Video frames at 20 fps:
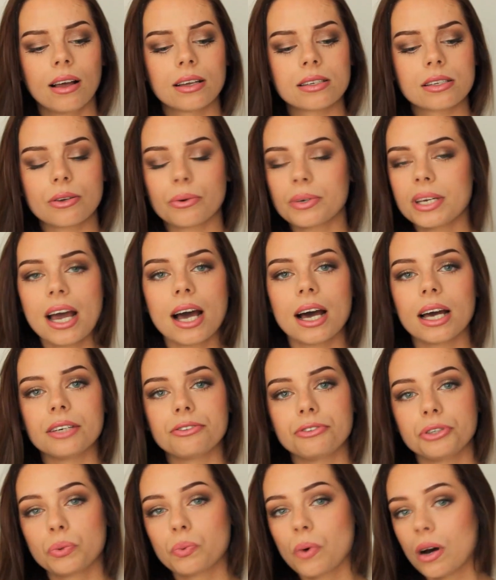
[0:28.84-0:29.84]
So yeah,
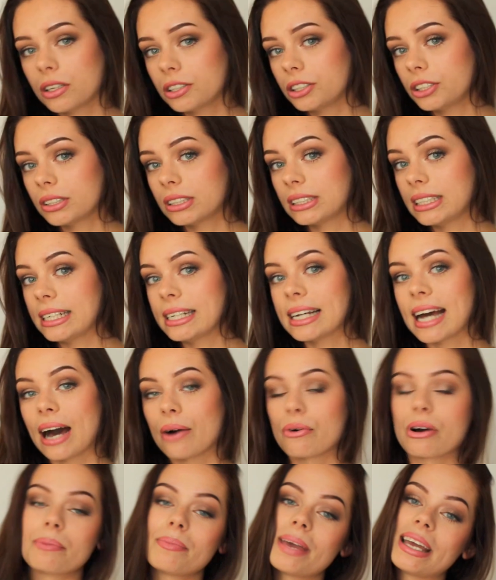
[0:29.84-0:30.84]
if you want to see
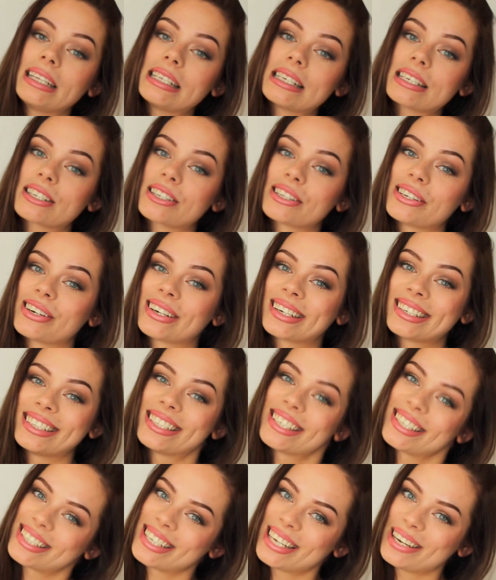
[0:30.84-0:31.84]
how I made this look,
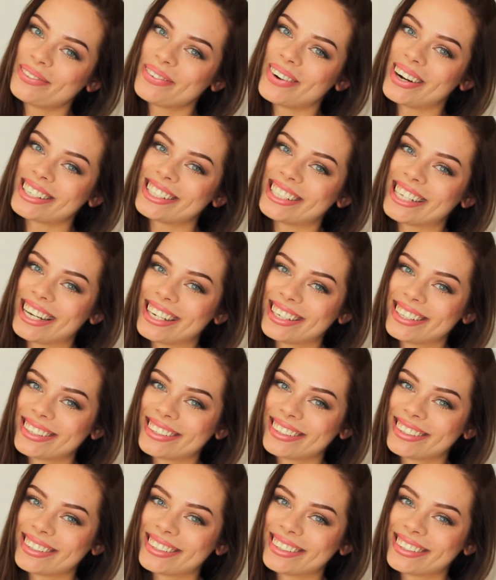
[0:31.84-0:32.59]
just keep watching.